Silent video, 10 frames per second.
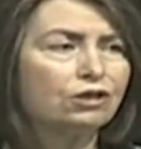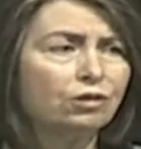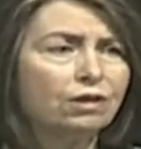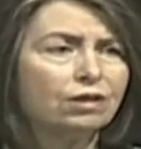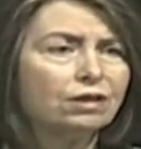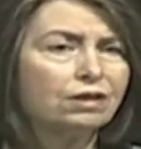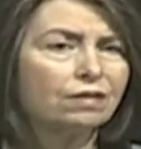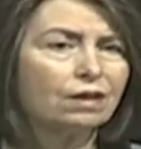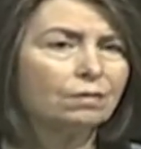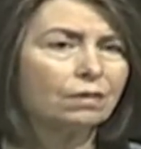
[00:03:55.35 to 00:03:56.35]
two thirds of
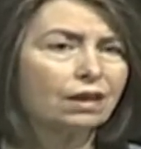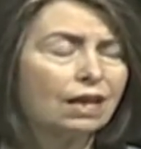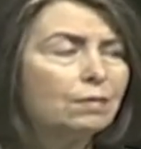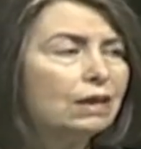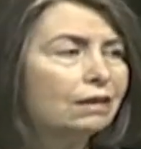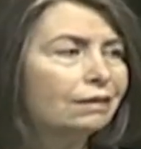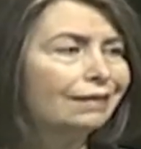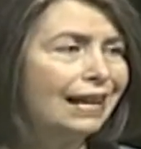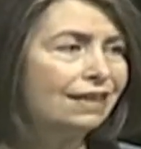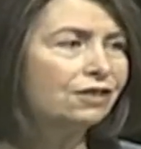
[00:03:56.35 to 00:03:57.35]
them came in
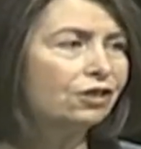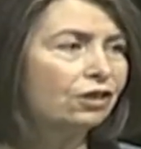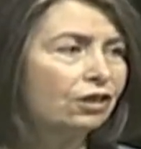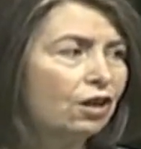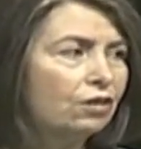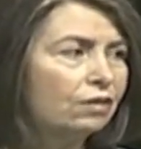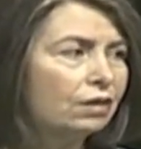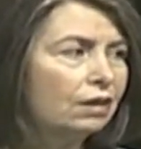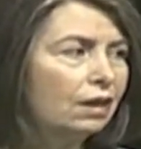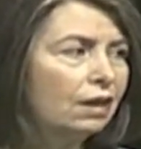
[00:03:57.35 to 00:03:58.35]
last year alone.
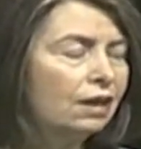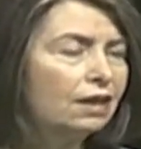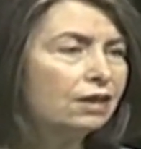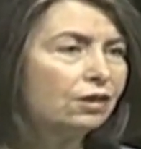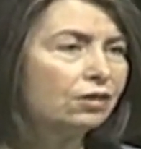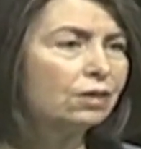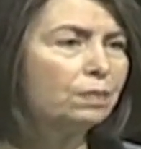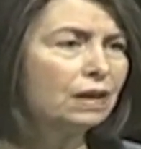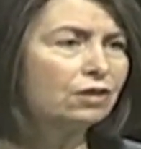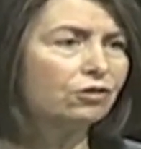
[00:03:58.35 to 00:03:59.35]
So it's a
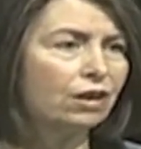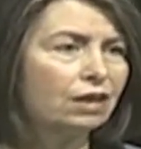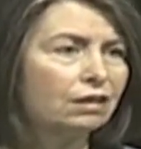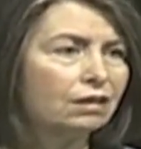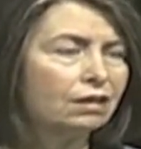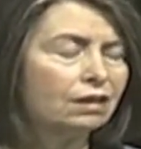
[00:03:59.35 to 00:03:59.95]
big trend.